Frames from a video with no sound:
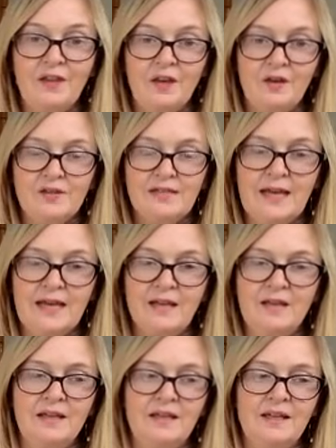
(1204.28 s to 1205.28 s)
those at
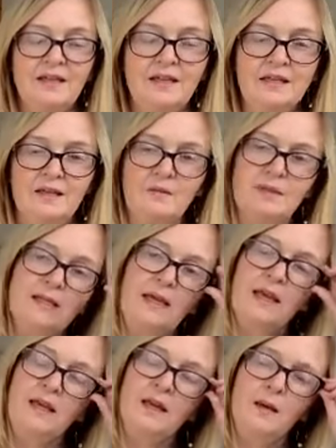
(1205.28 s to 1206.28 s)
it was
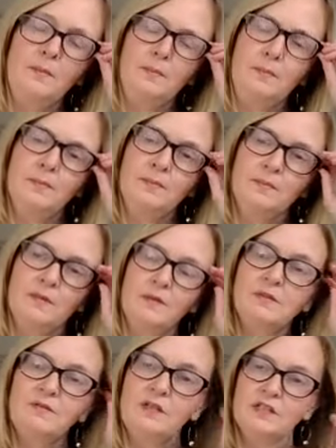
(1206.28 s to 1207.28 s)

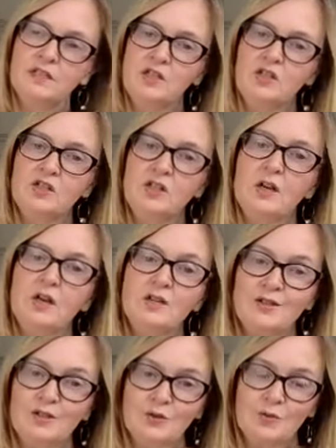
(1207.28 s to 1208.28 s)
a vintage
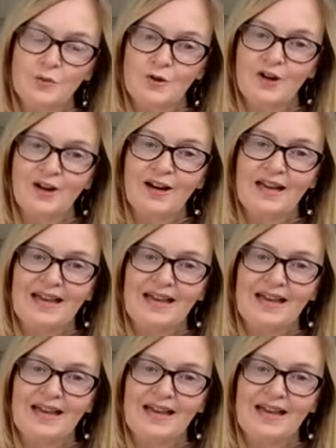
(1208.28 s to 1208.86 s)
store,